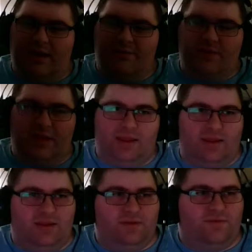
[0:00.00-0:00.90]

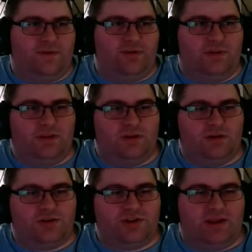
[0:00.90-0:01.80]
a fairly
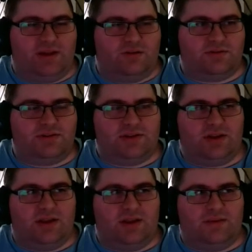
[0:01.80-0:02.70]
large account
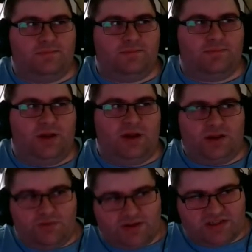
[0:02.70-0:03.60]
on
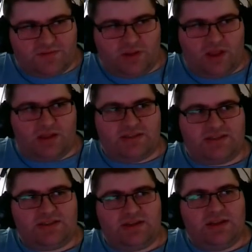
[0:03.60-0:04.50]
US
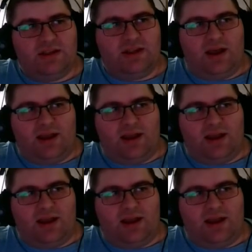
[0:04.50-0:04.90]
Falons. I